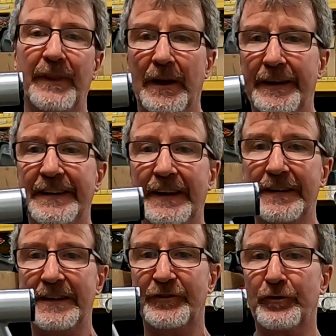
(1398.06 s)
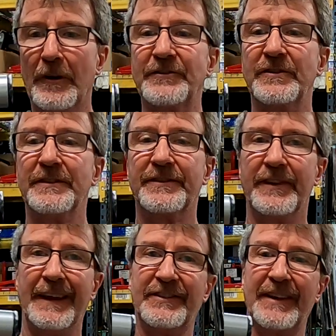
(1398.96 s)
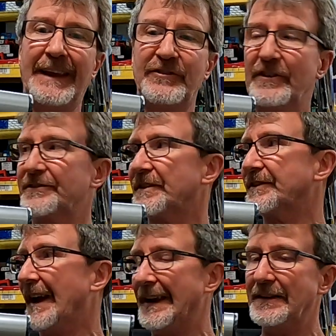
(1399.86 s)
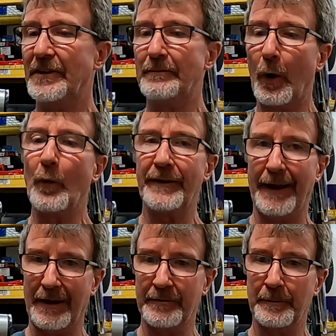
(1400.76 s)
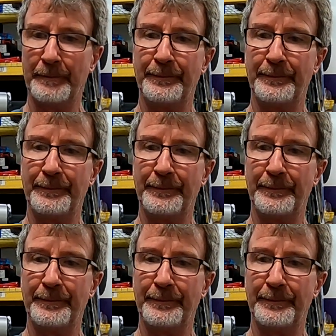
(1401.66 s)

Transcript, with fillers: Now in, in the instructions, they say just to tighten the bolt down